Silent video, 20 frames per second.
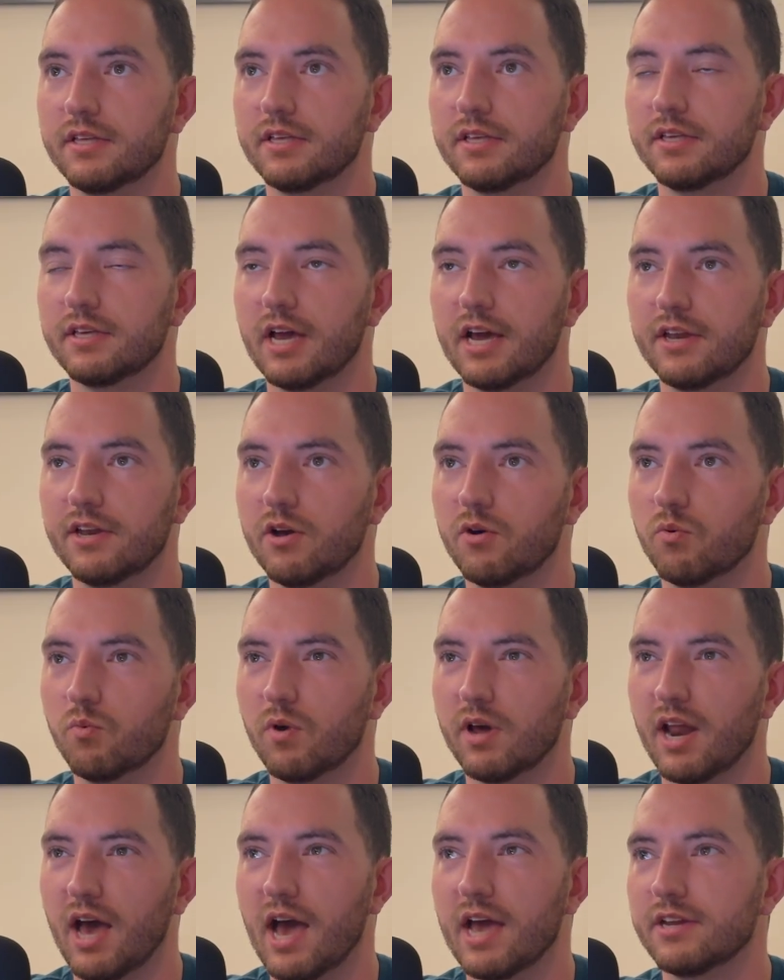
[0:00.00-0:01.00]
I know when
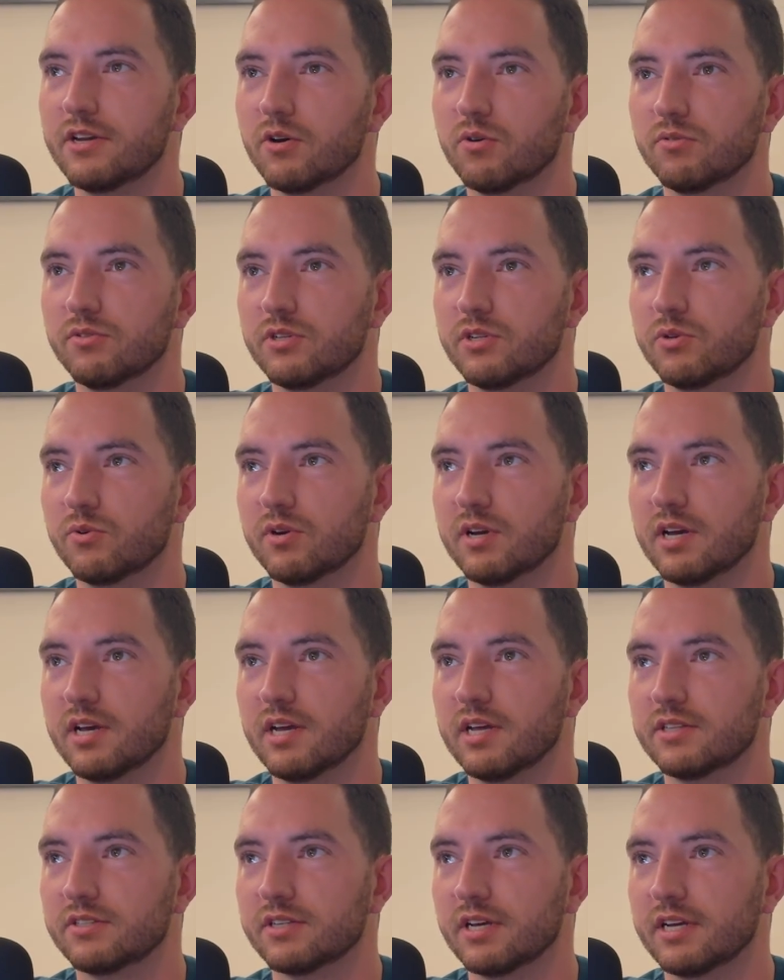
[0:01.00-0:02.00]
I don't do it,
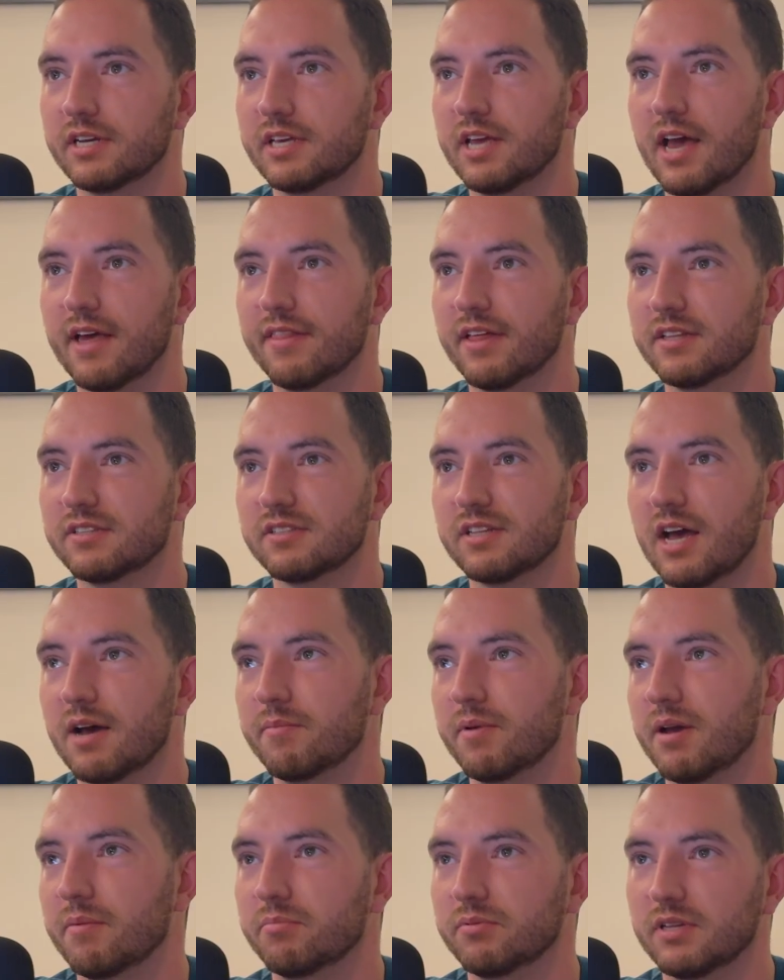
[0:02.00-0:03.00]
it's like, yeah, that's not
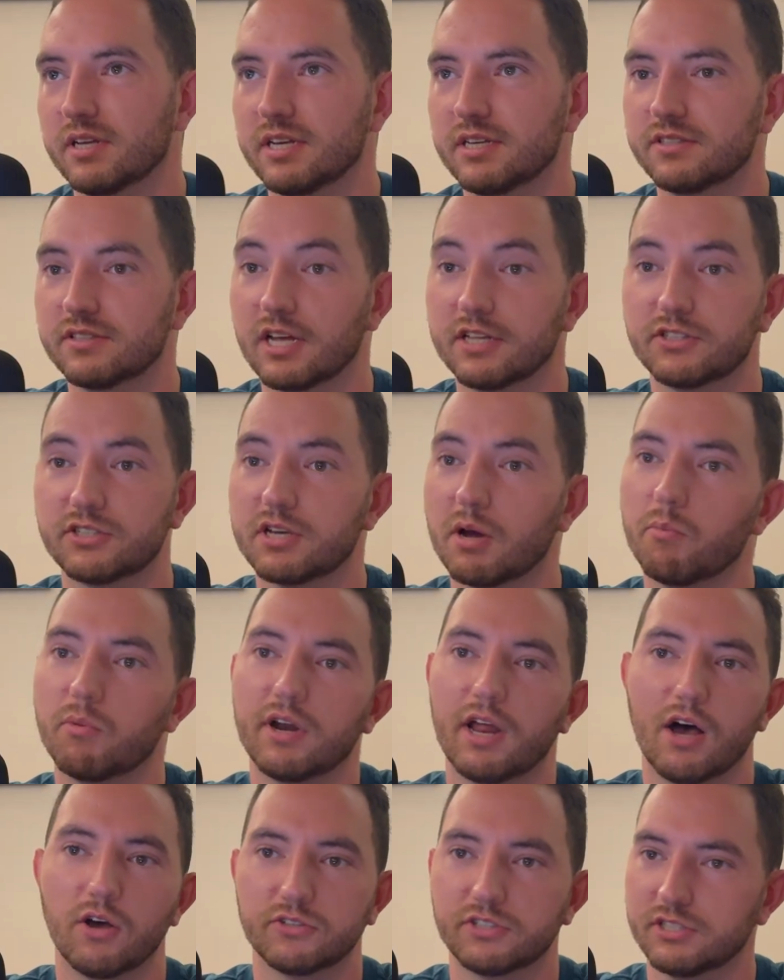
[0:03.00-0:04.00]
my place. That's someone
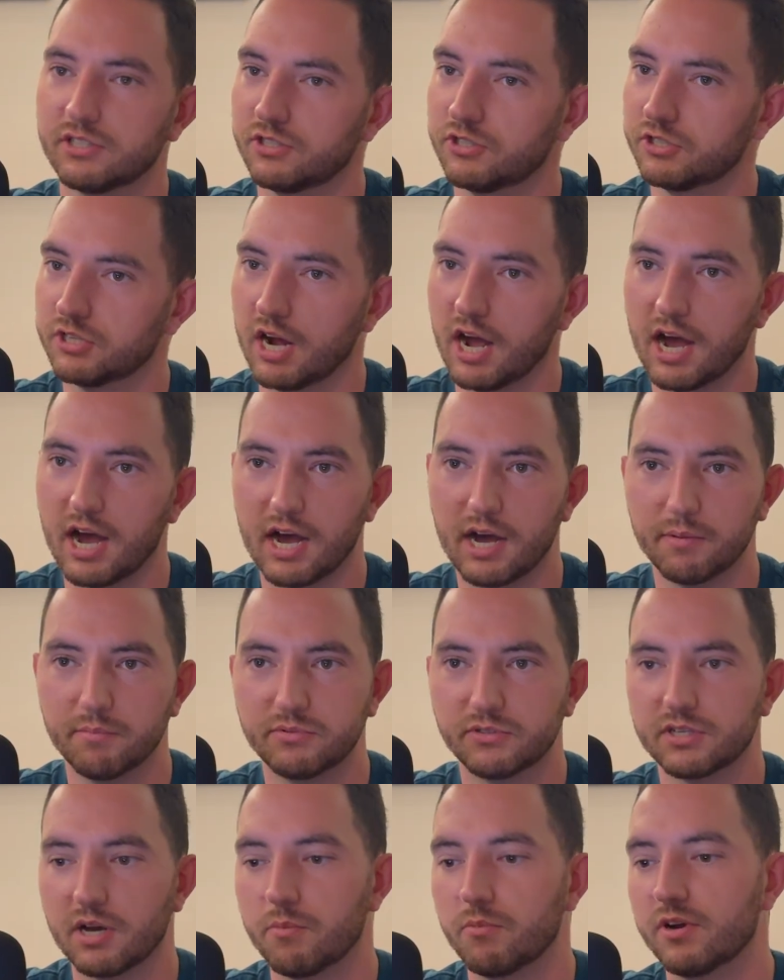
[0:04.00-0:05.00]
else's job.
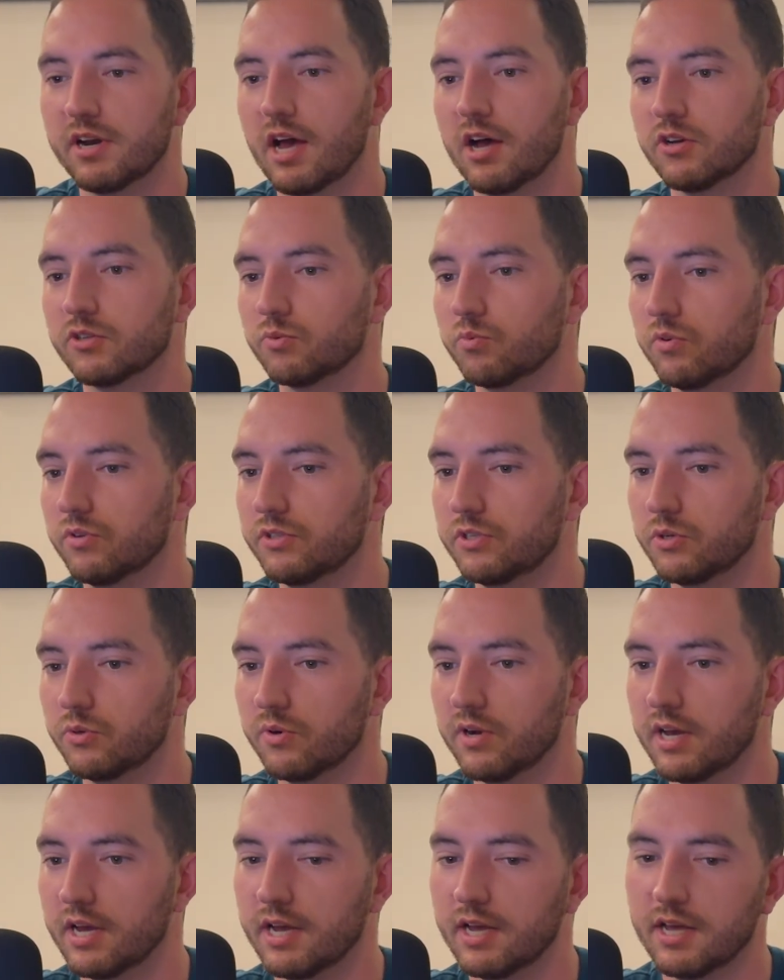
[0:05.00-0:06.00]
Someone else will do
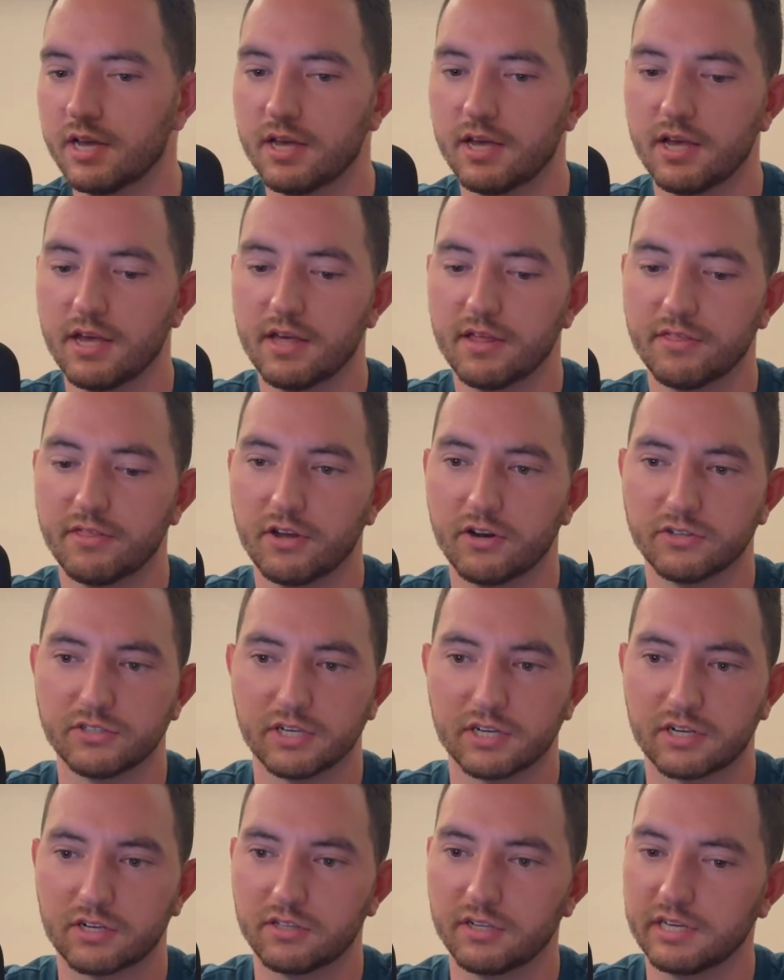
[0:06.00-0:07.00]
it. There's a
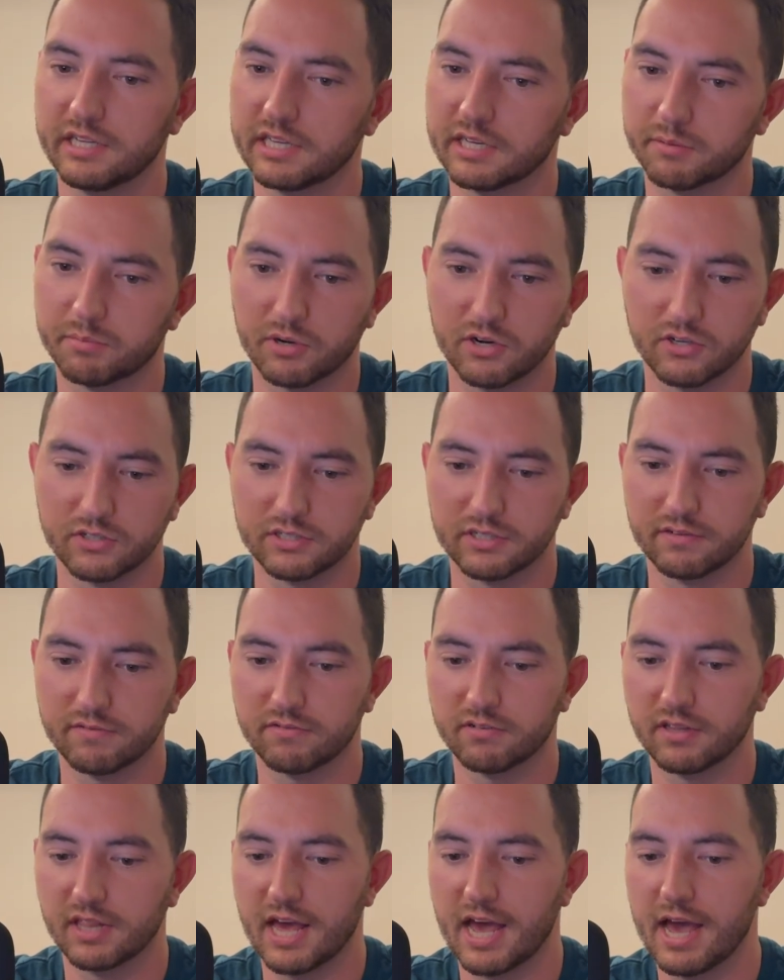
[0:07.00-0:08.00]
cleaning person for
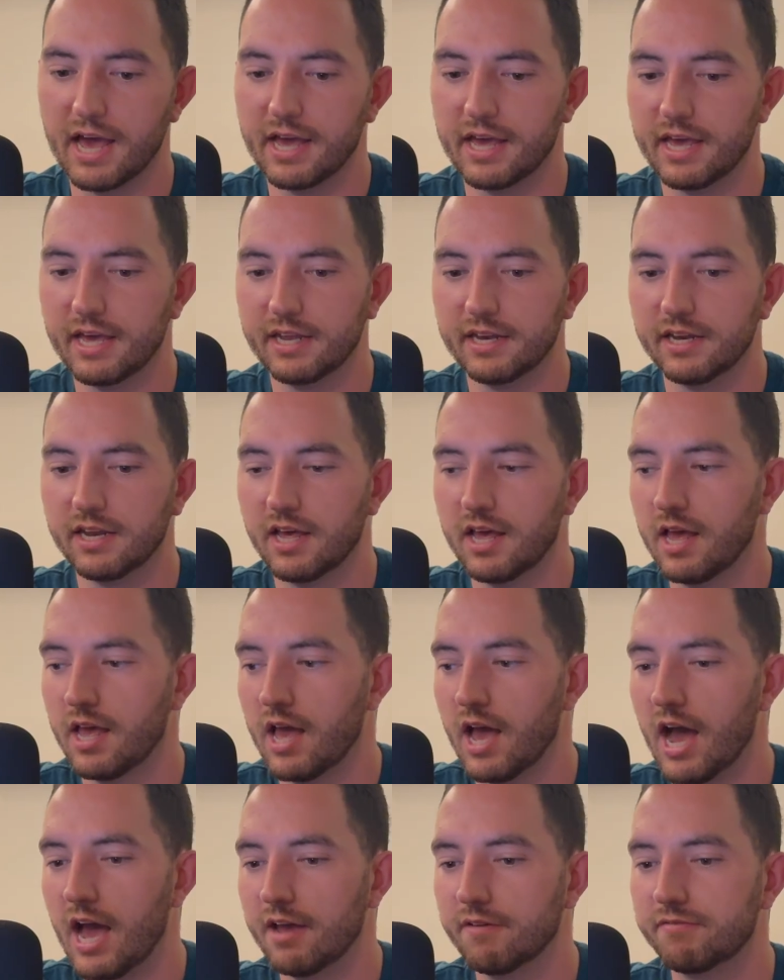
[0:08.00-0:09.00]
that. And
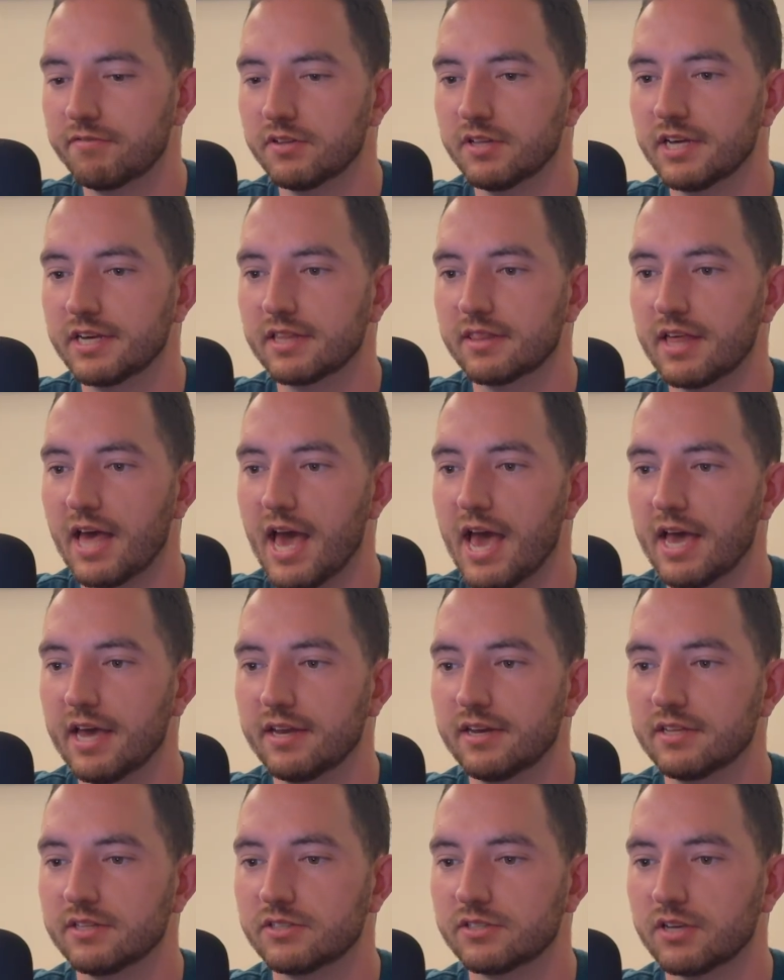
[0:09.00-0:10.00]
I feel like that in
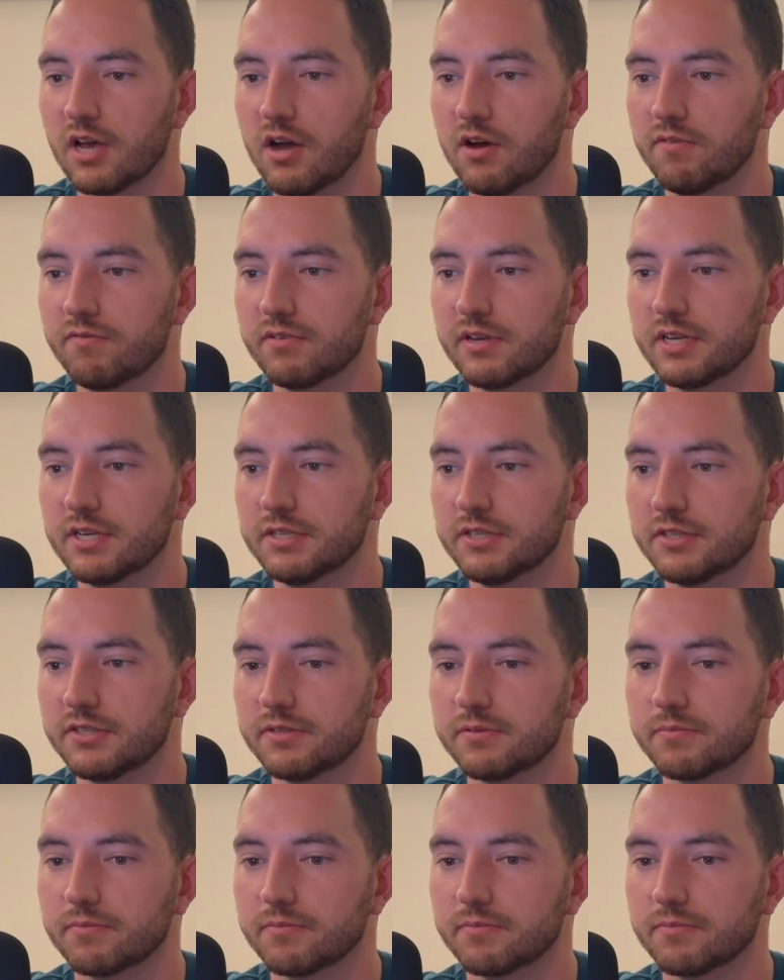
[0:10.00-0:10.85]
itself is